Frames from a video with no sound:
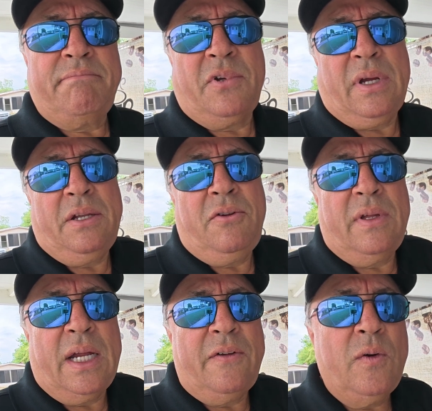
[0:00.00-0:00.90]
You can do
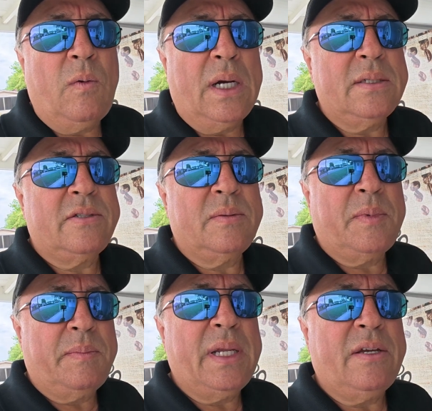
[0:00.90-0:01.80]
that if you want to,
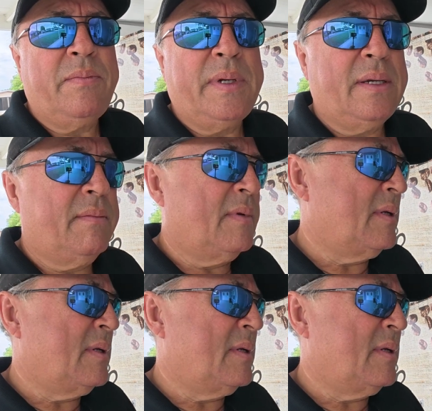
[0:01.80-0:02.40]
but believe me,